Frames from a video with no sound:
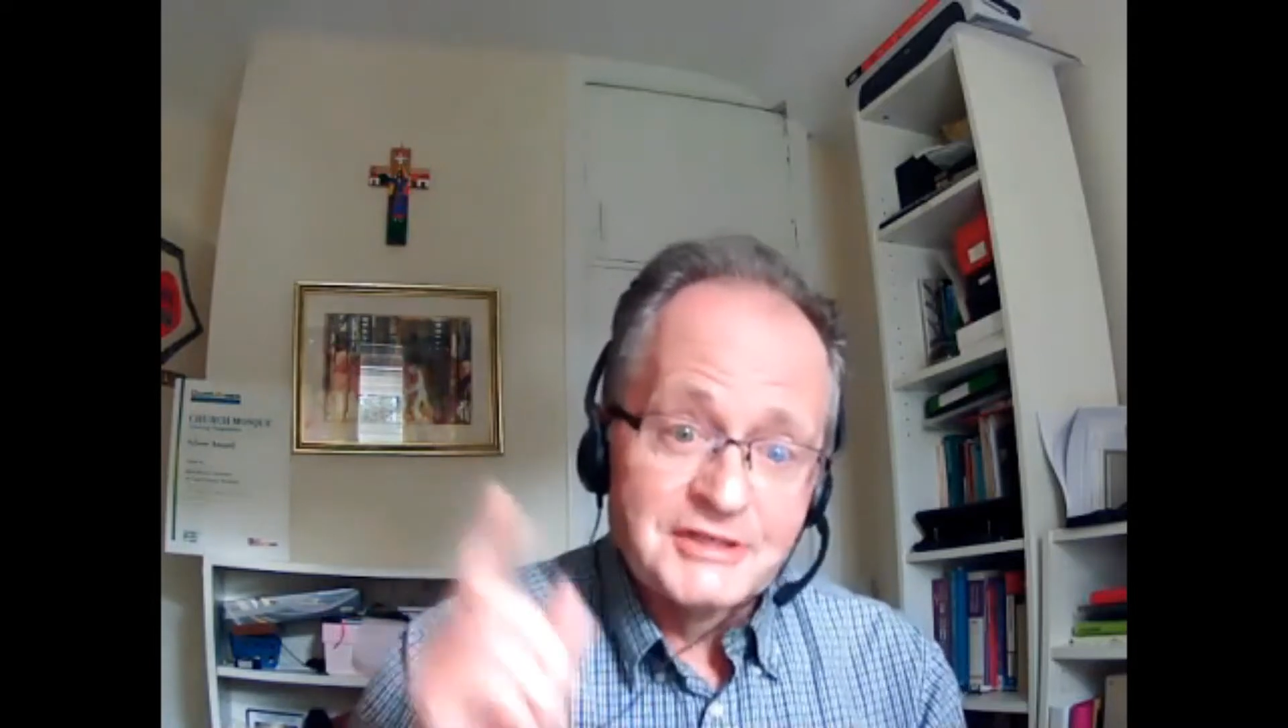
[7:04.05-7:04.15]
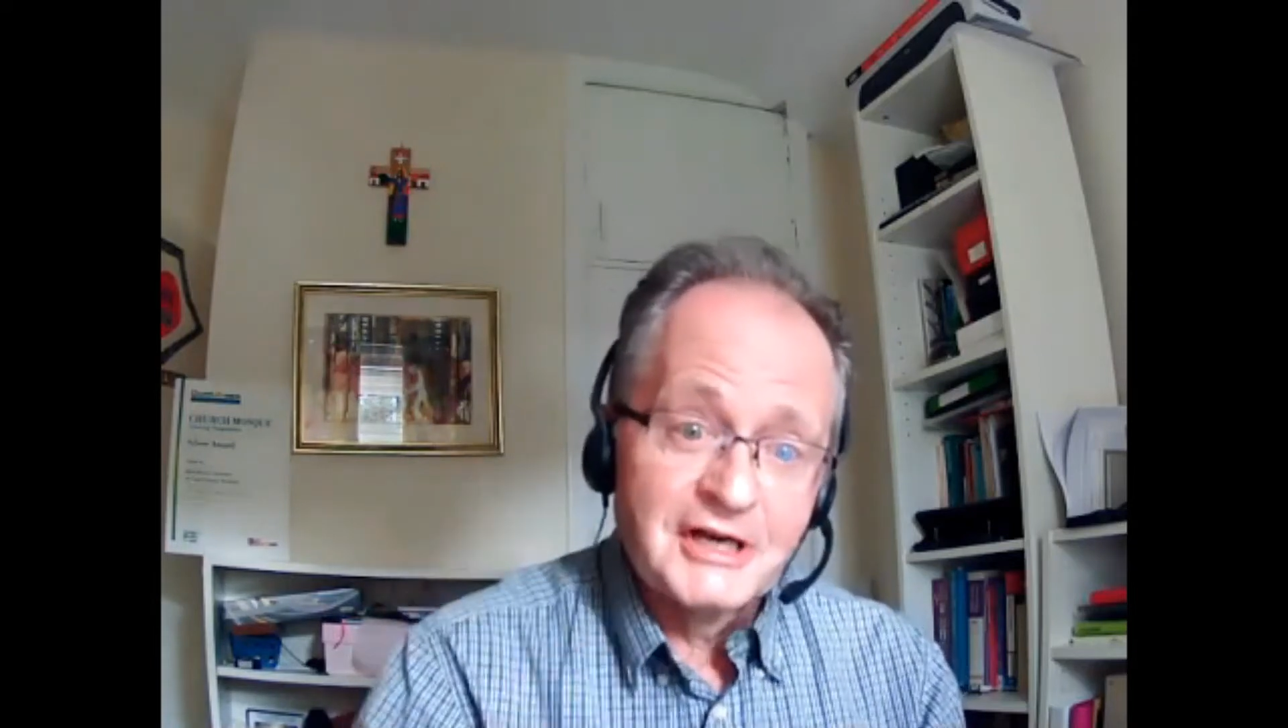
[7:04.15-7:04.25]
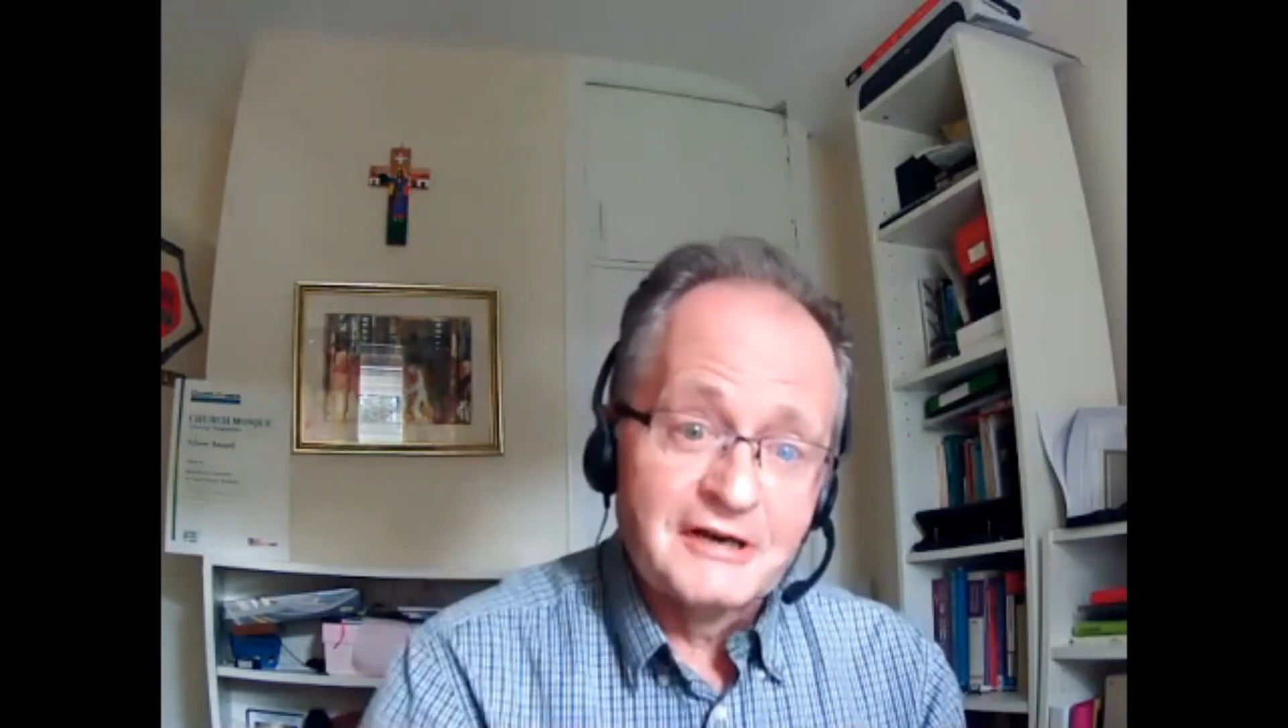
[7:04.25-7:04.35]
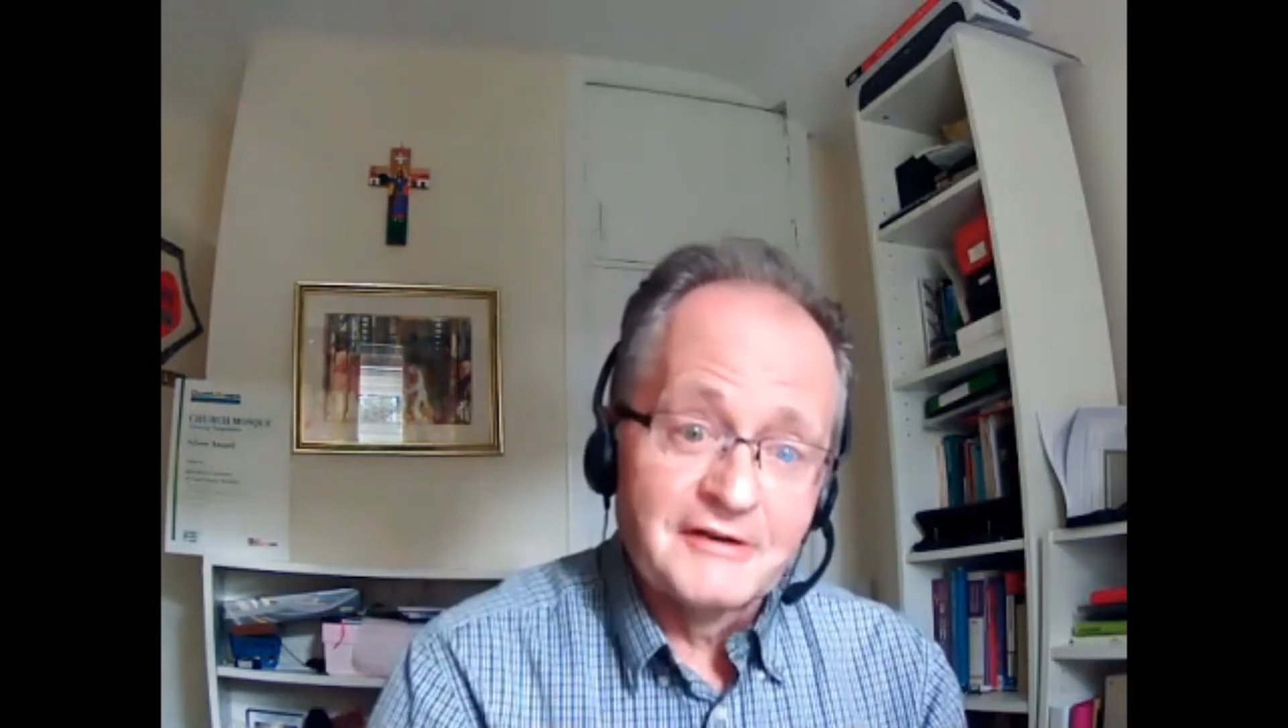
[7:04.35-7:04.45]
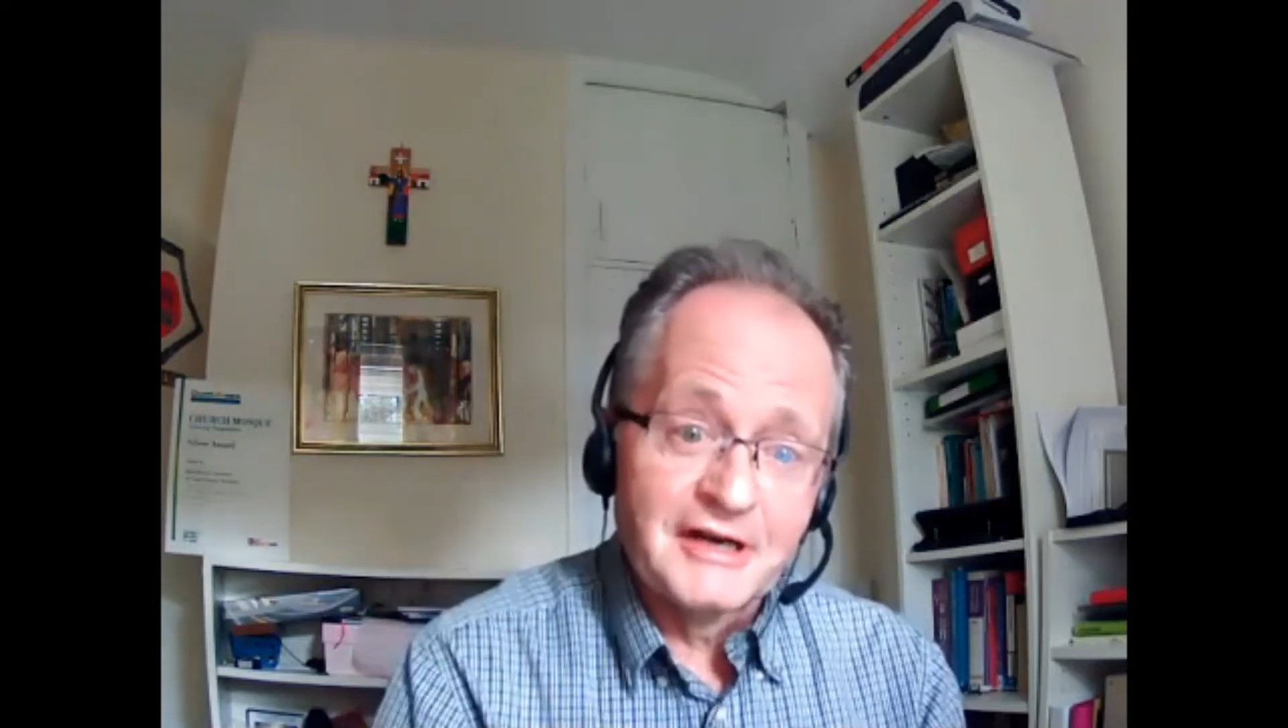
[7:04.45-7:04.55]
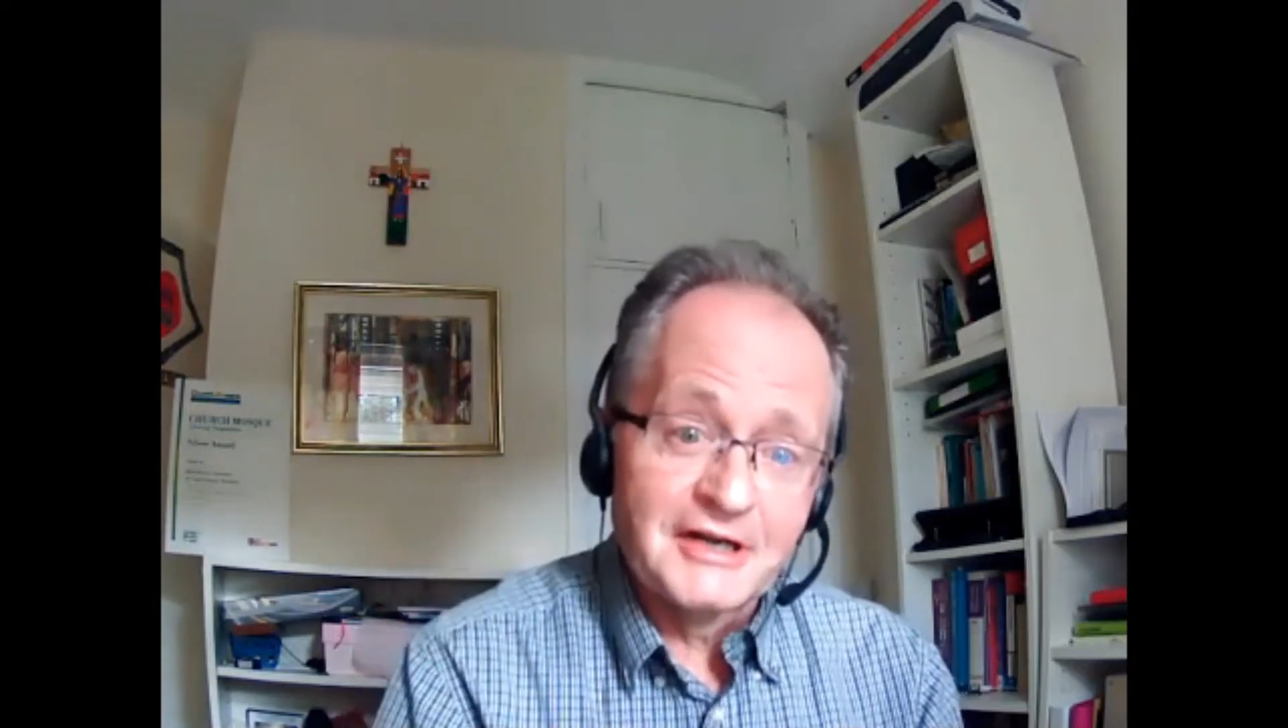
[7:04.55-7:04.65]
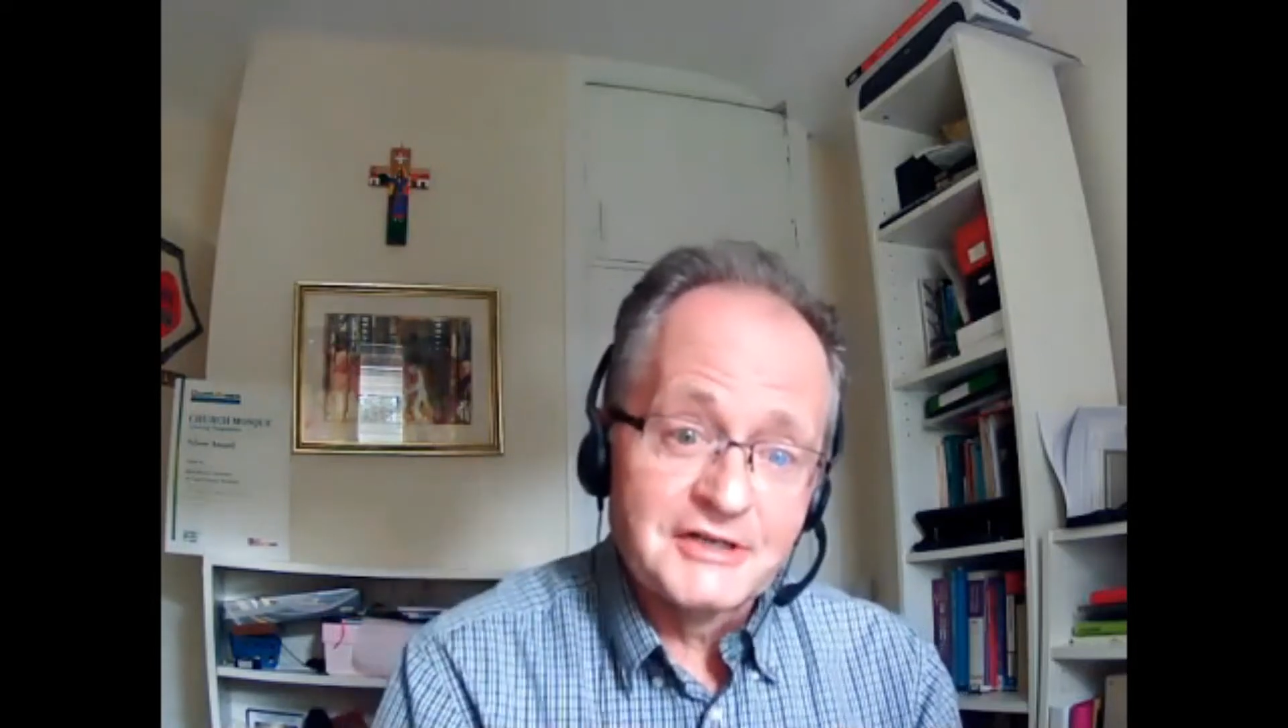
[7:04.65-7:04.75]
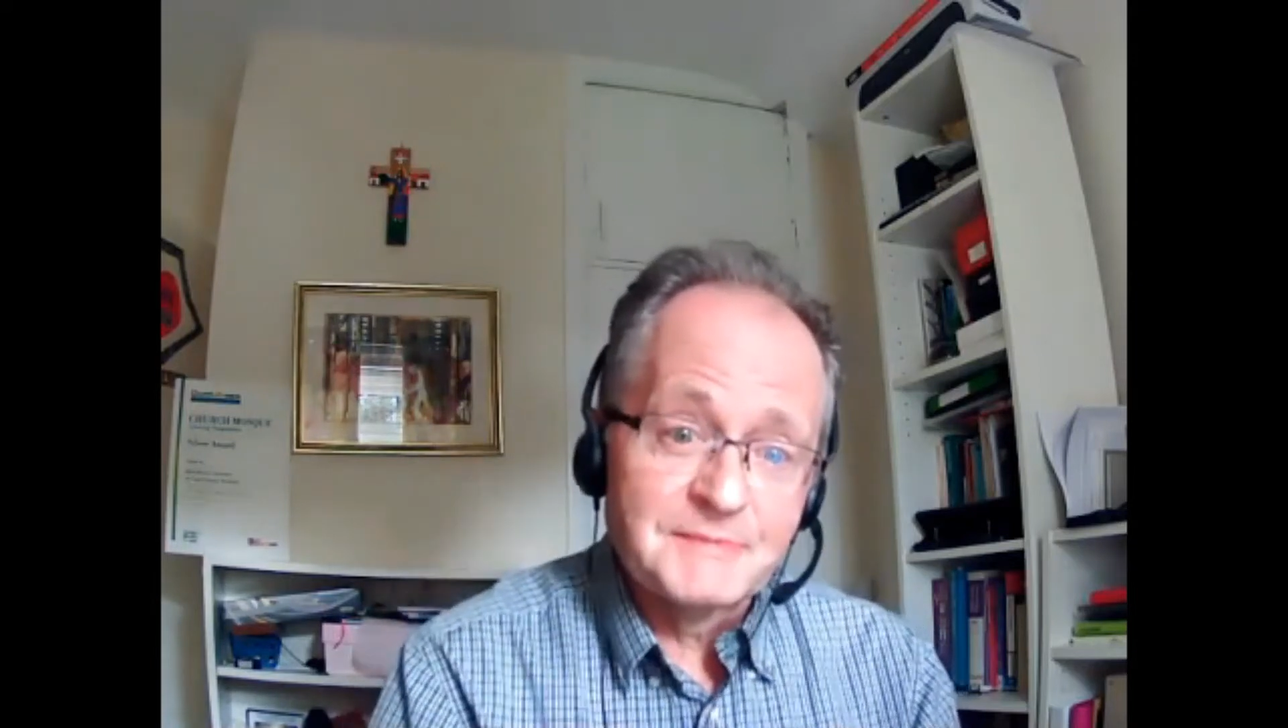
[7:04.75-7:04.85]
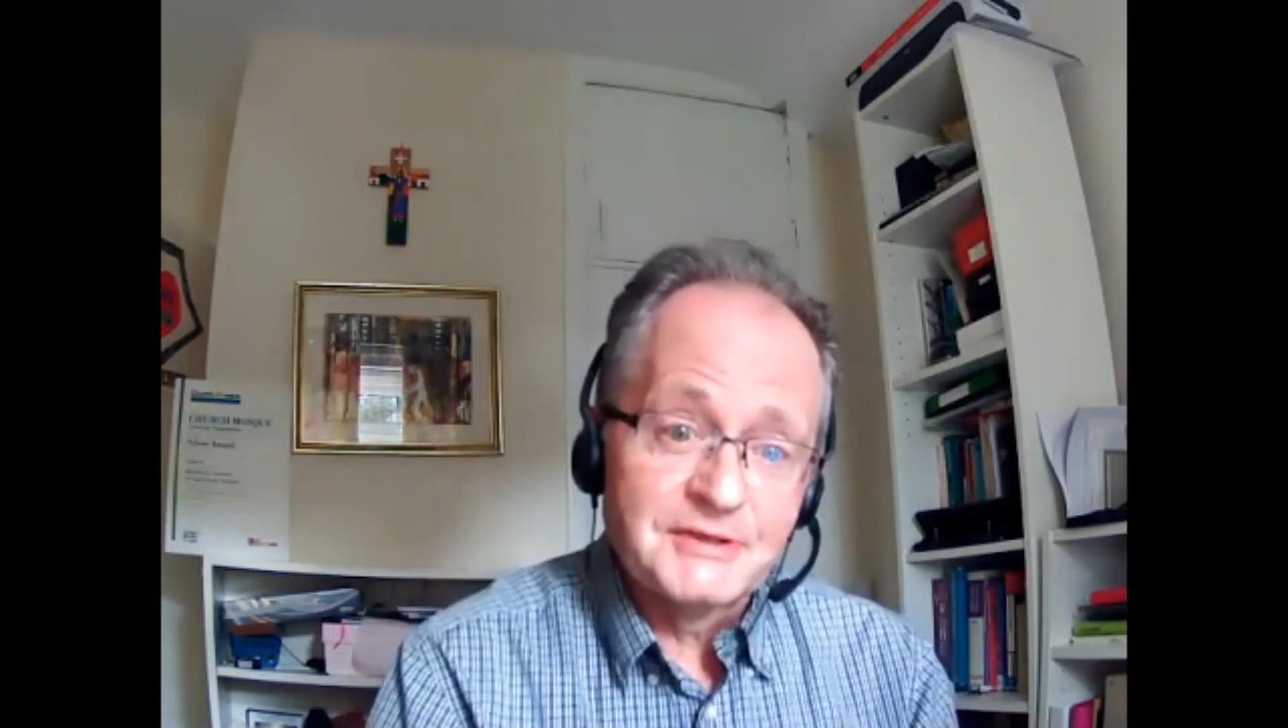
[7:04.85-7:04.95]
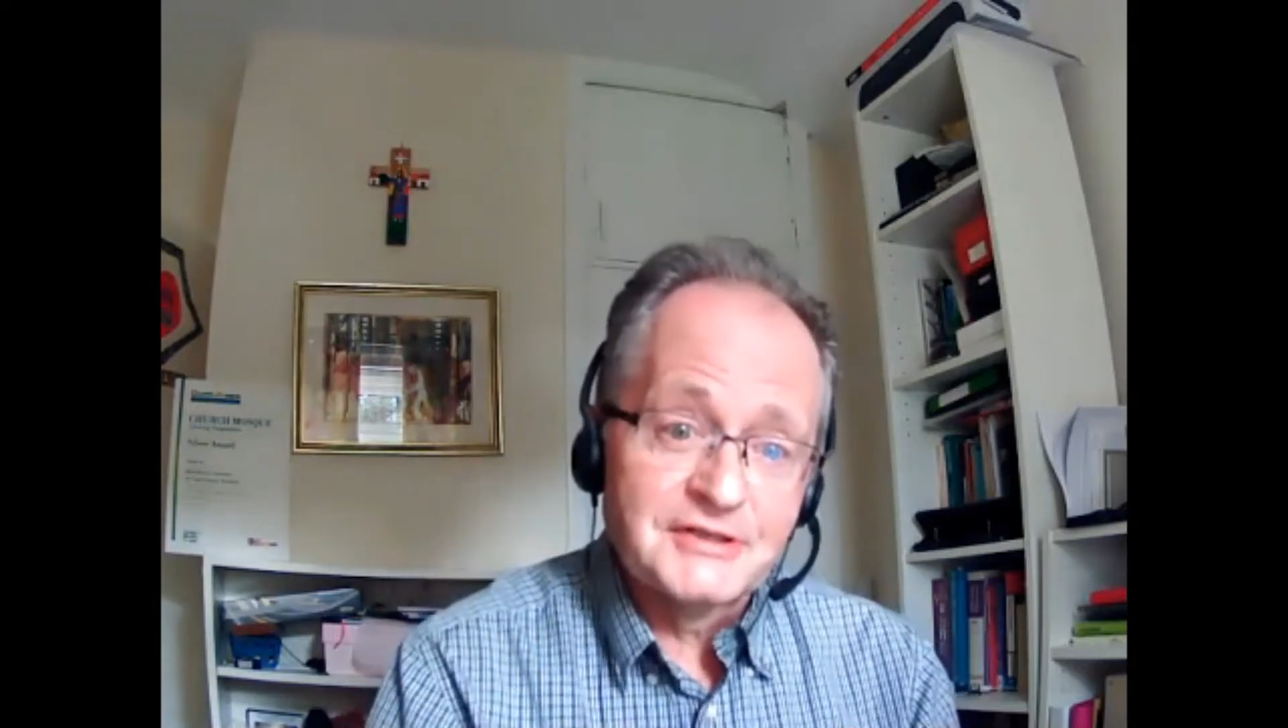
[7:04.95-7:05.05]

her and her husband